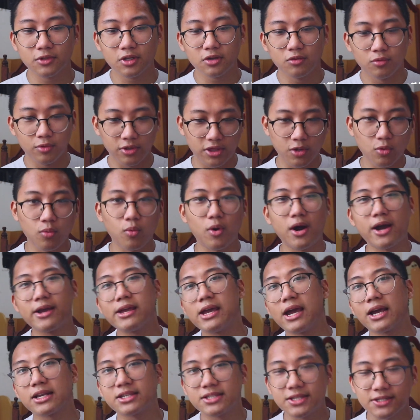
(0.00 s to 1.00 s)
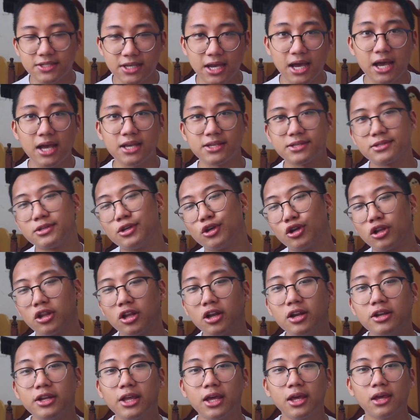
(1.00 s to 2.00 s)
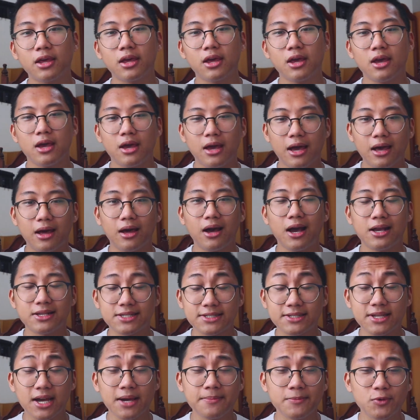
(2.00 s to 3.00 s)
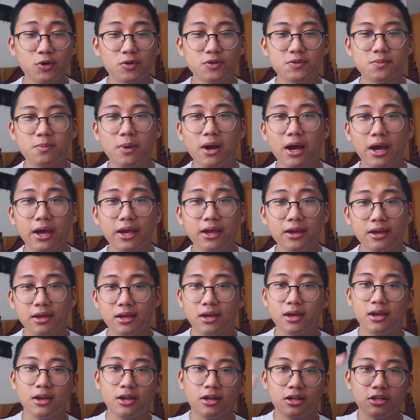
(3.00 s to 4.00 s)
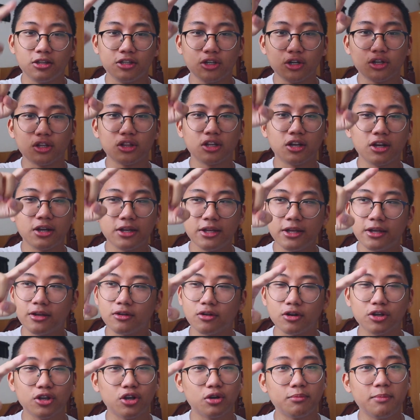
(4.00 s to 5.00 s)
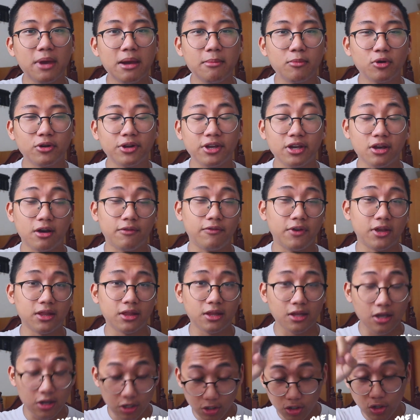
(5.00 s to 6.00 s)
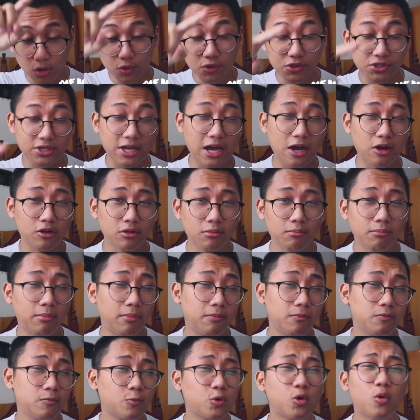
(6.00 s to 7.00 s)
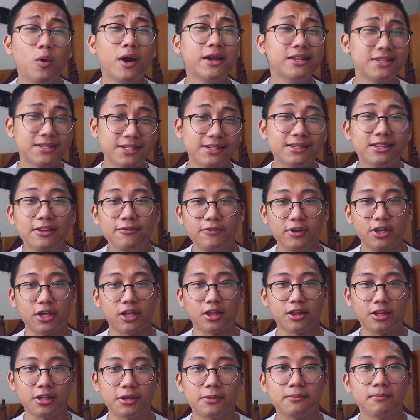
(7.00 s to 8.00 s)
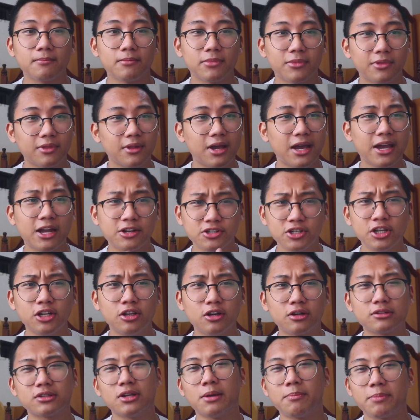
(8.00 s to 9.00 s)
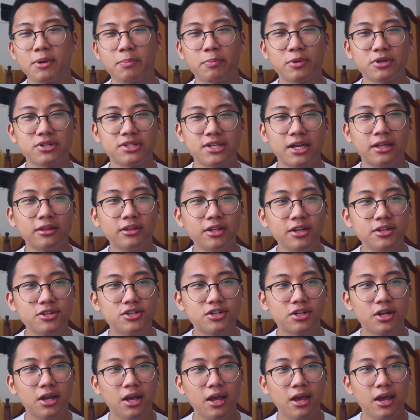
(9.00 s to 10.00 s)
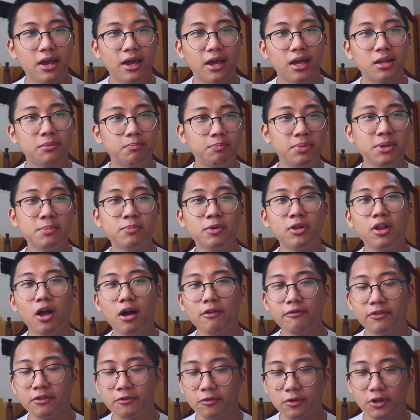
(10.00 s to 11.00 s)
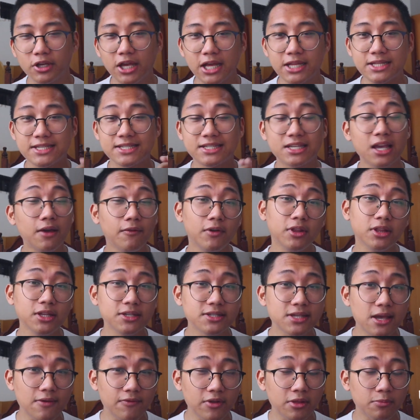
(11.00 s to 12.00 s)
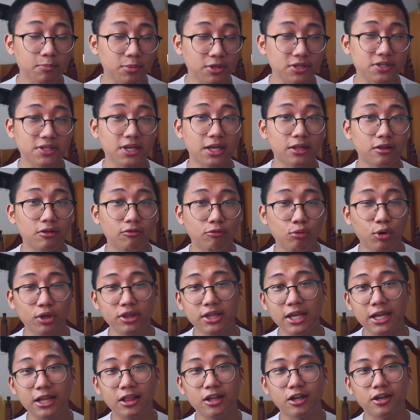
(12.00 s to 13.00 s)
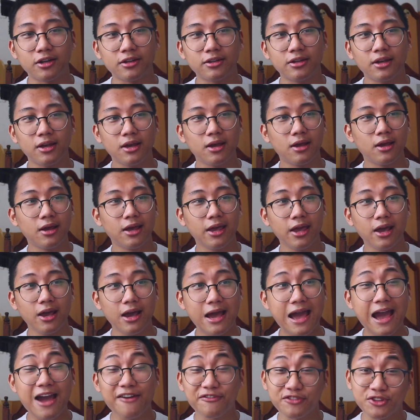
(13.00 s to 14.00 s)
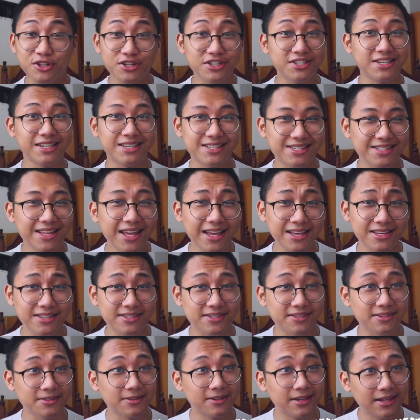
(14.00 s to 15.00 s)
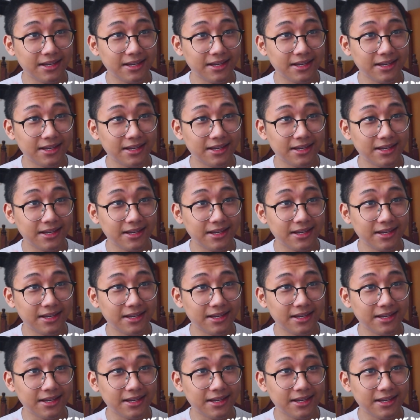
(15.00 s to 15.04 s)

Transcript: with the y-axis as you're learning, as time goes by, your learning or your memory of it goes down quite significantly. I actually looked up a percentage, and people often forget 77% of what they learned after 6 days.